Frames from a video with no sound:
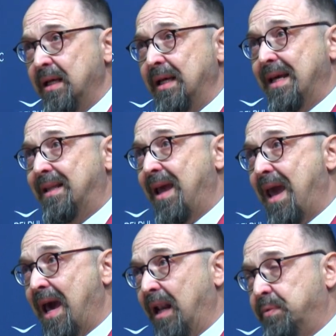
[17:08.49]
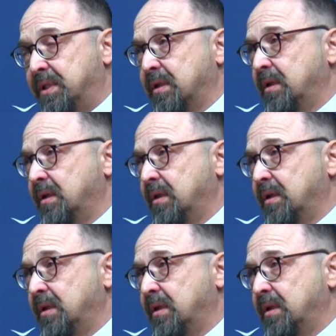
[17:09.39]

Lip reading: it helps